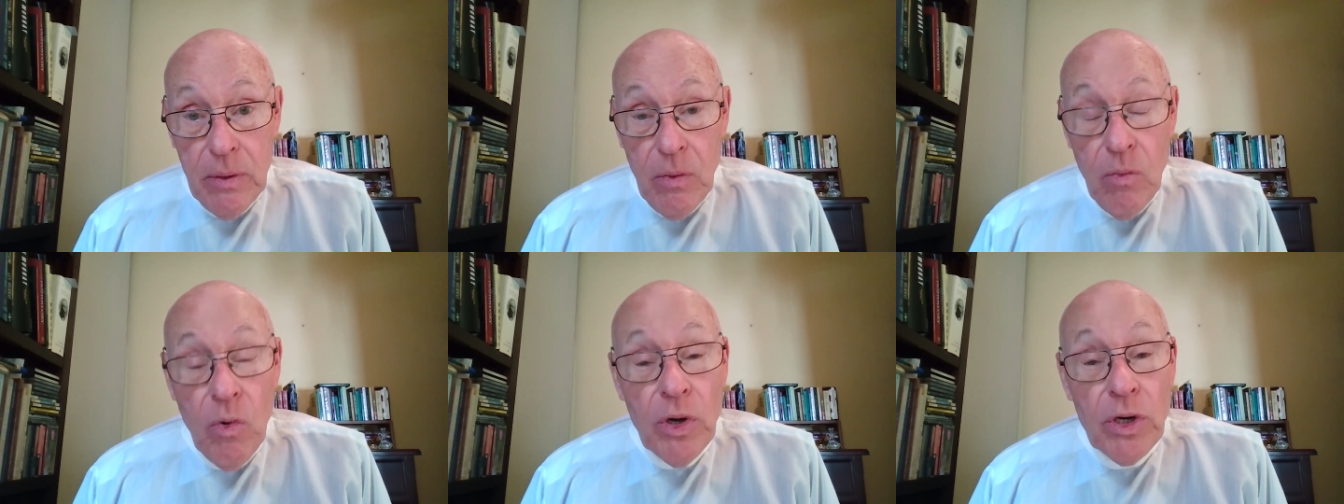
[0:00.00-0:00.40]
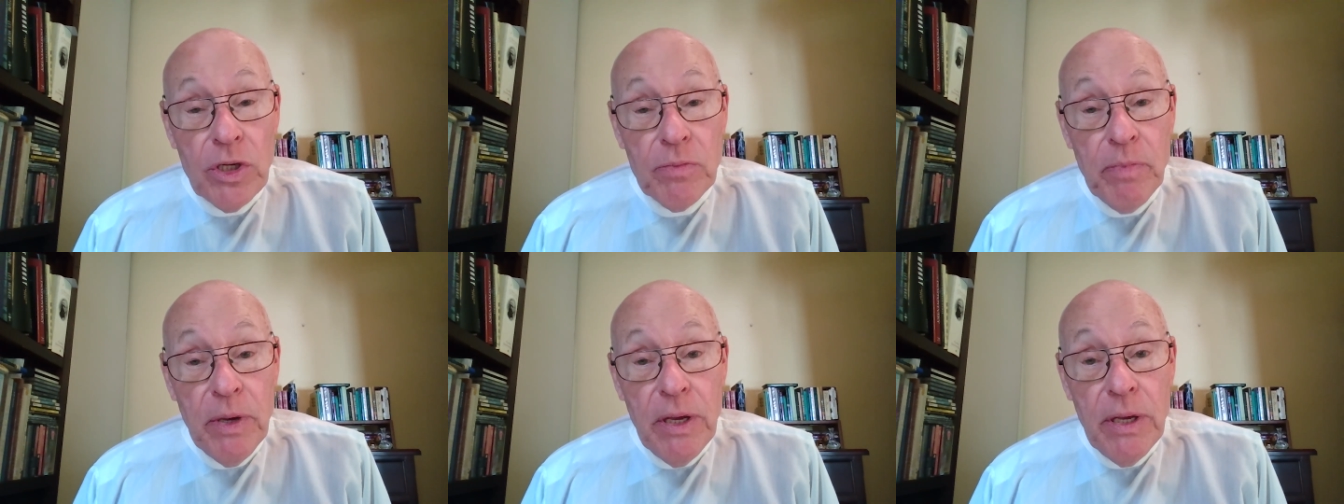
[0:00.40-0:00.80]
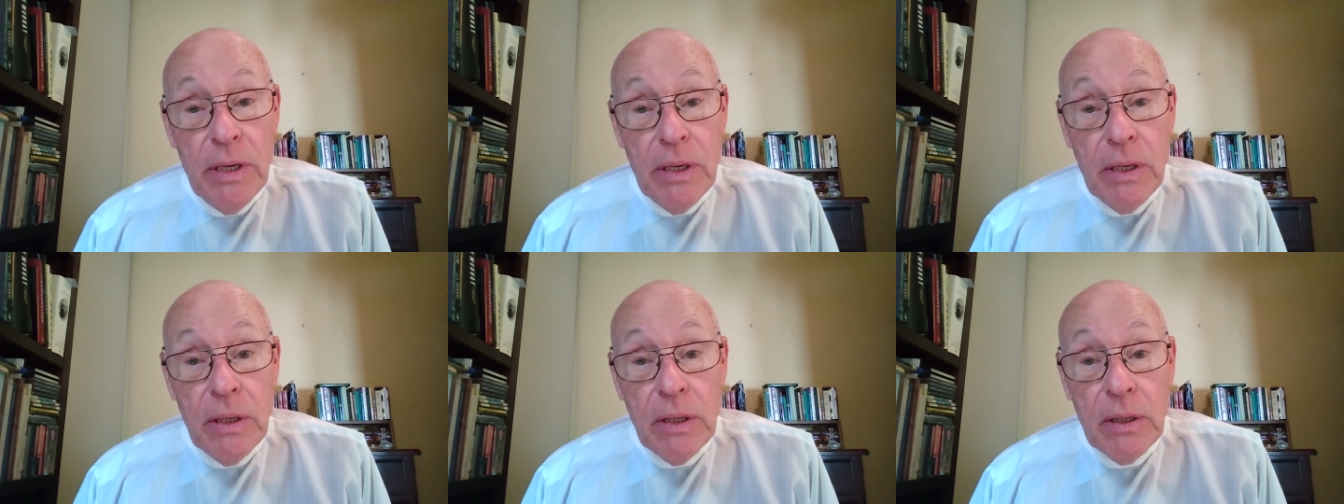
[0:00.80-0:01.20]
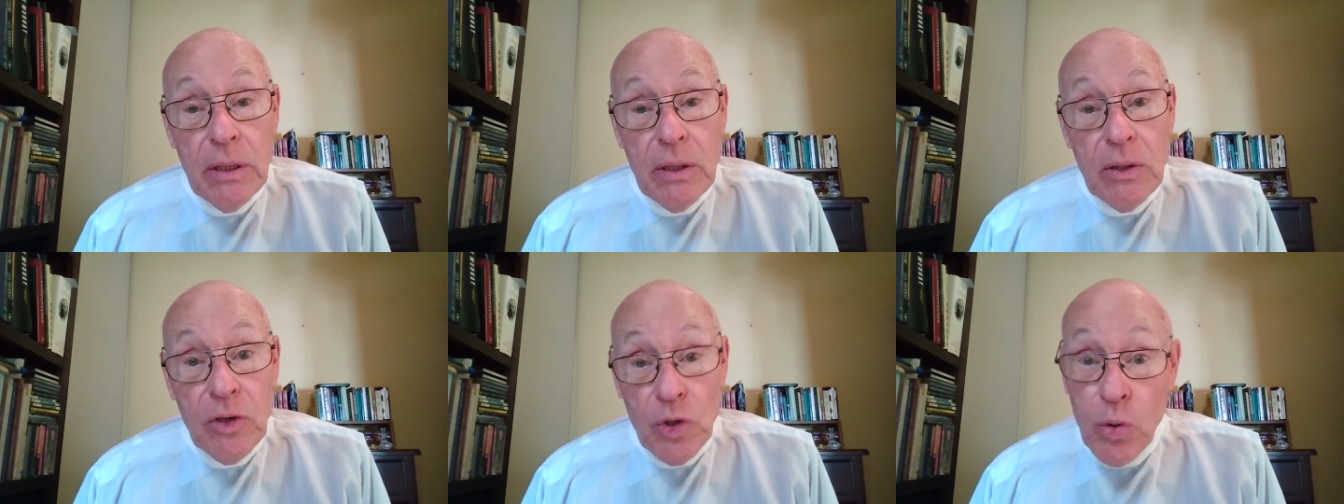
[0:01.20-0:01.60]
What is being
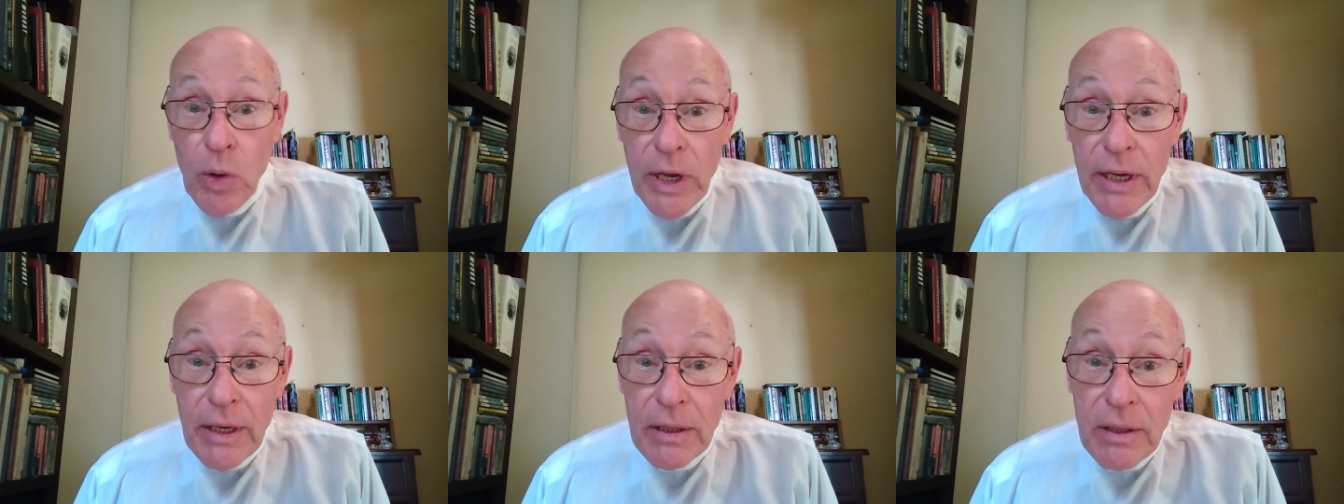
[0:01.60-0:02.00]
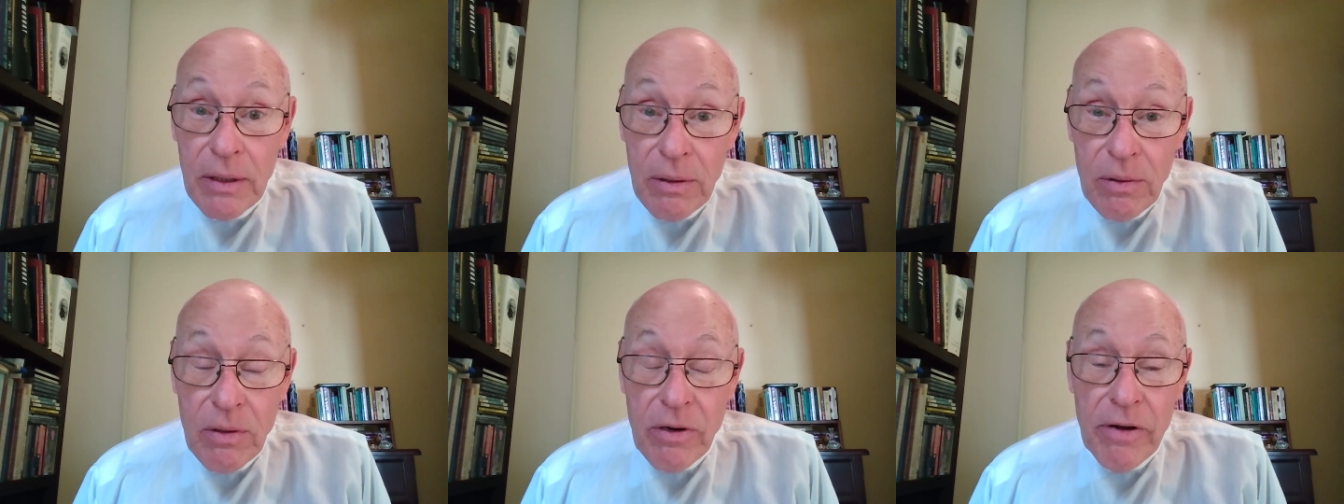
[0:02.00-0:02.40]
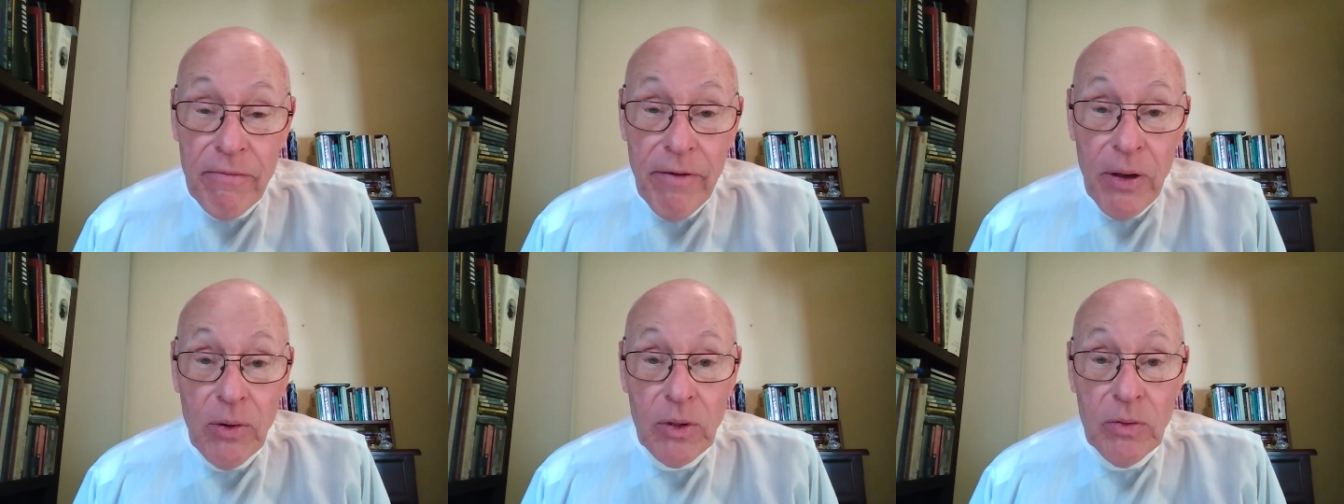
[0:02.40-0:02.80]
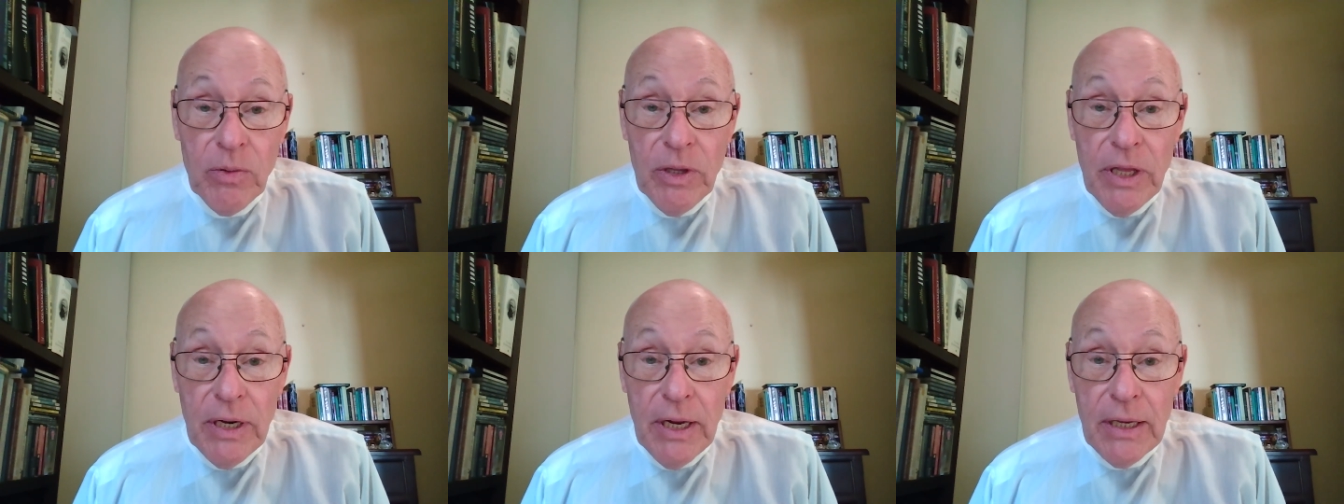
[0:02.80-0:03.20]
tweaked or evoked
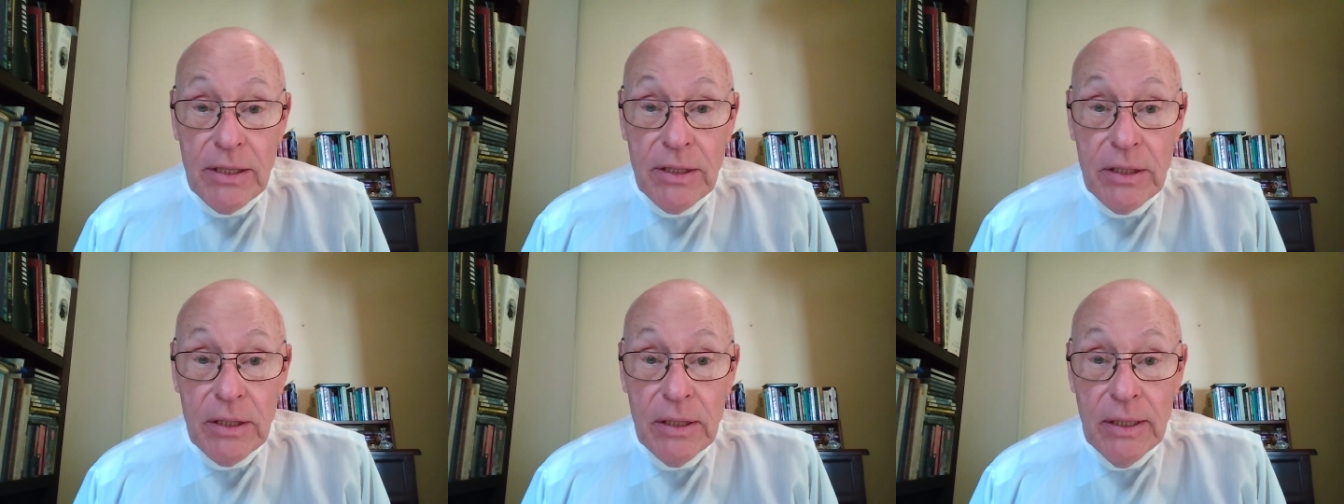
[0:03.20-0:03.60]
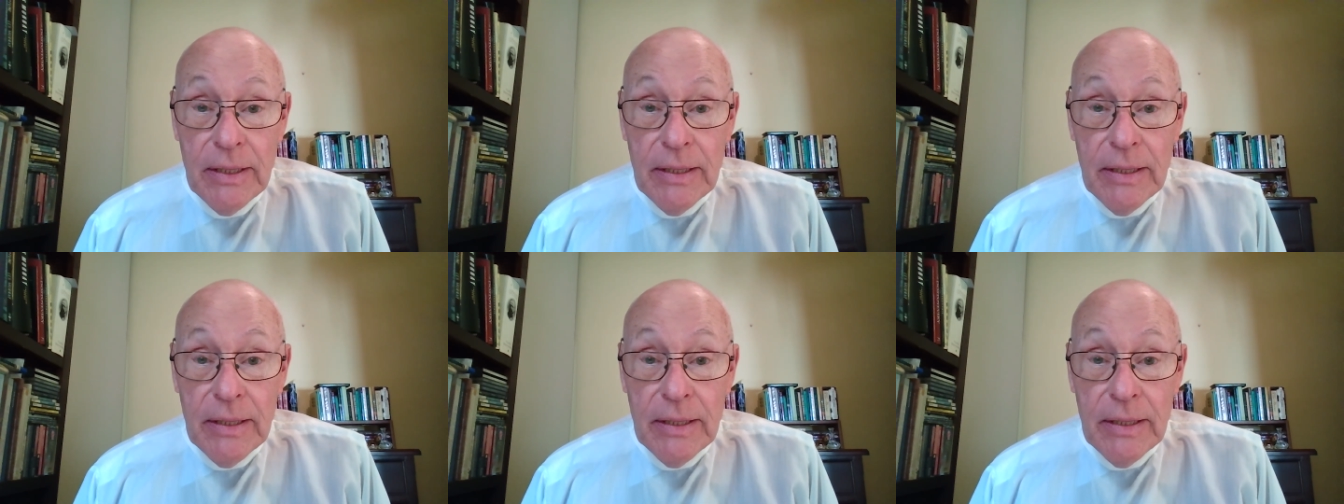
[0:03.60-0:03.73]
within us